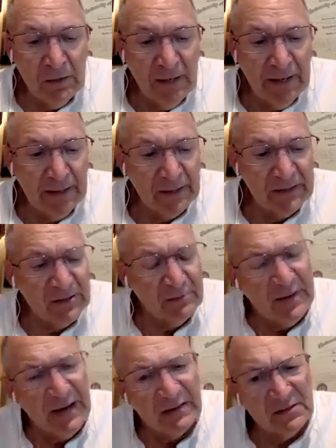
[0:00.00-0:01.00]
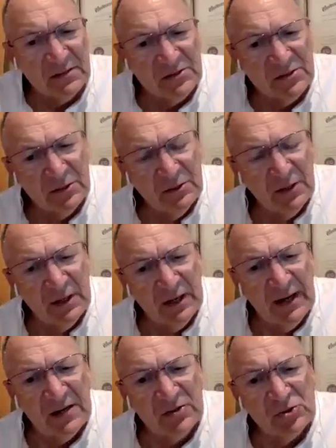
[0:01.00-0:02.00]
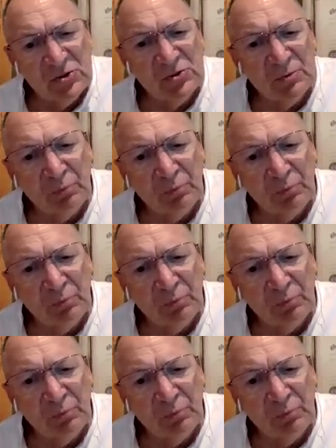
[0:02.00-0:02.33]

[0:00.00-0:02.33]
And I said, Madison, I said, can I ask you some